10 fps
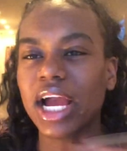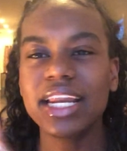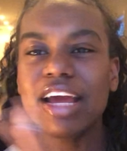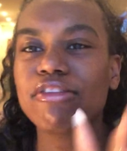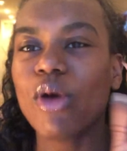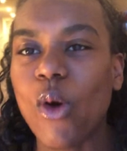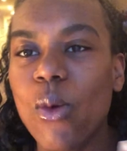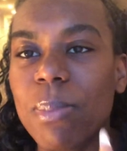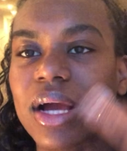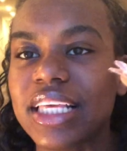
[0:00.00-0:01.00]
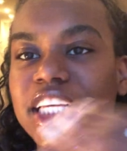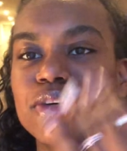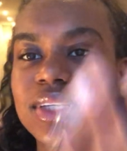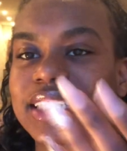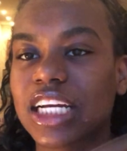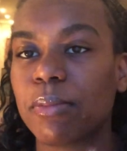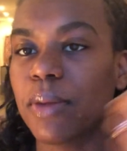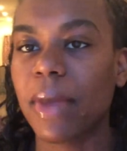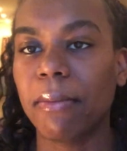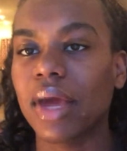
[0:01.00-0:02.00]
I never hope a year is gonna
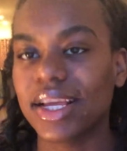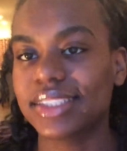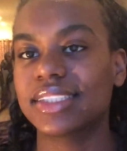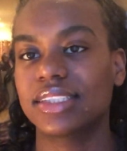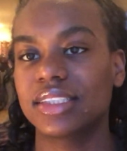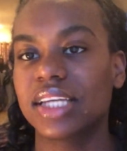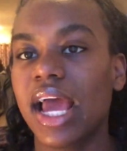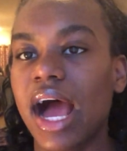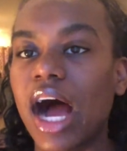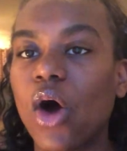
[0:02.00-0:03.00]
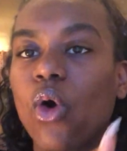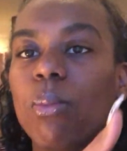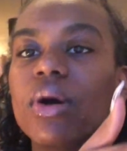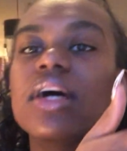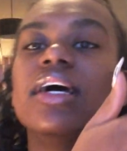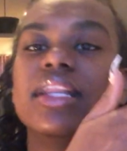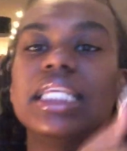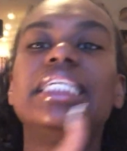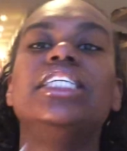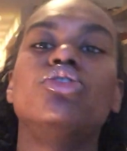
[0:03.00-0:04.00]
be my best. I hope
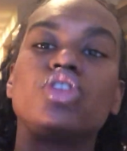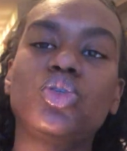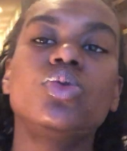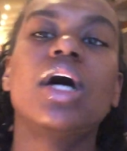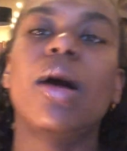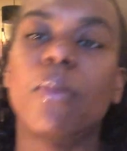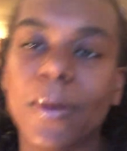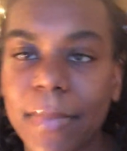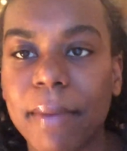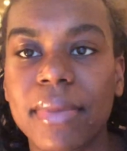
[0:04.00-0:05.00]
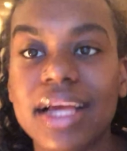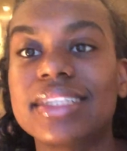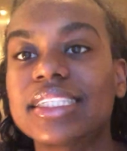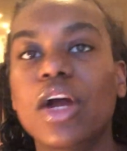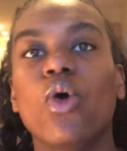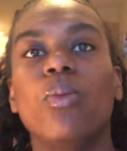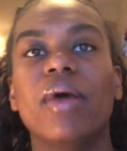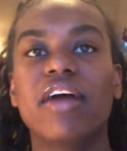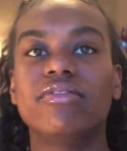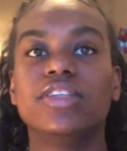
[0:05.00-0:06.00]
the years to come are my best. I
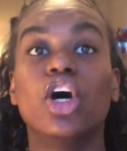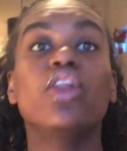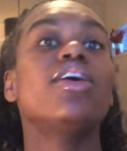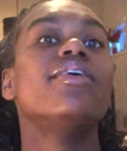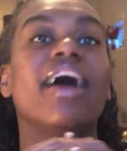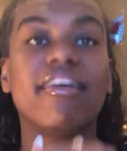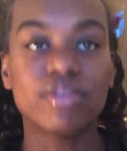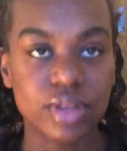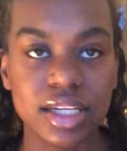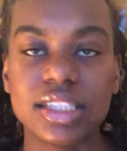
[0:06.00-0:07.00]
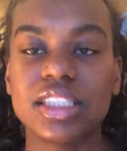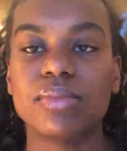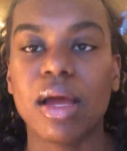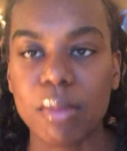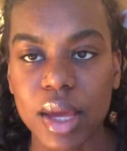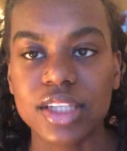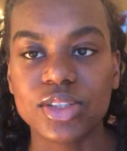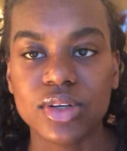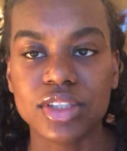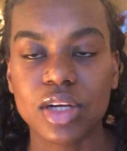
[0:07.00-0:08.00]
hope every other year after this is my best.
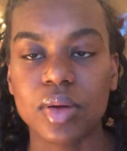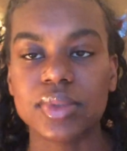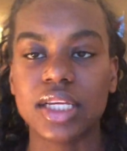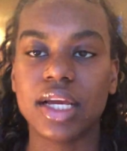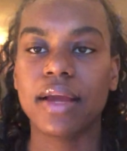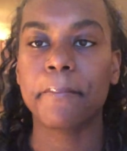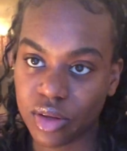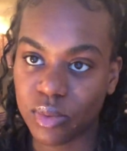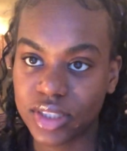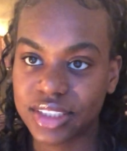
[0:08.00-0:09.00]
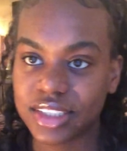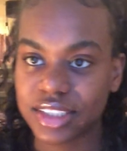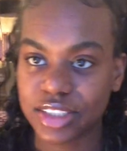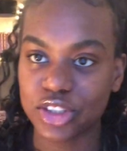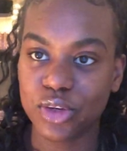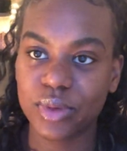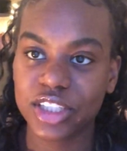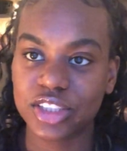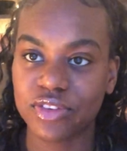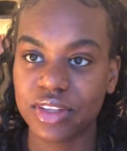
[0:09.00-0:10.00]
You understand what I'm saying? What's your
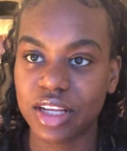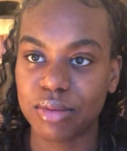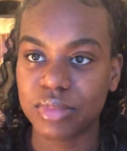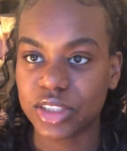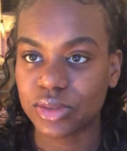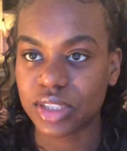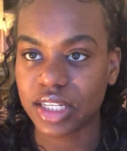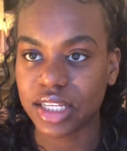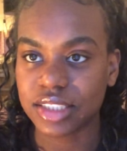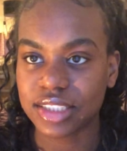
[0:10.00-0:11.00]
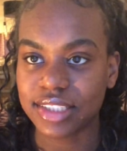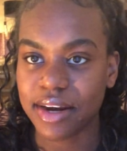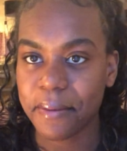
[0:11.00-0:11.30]
wish for them in 2K19?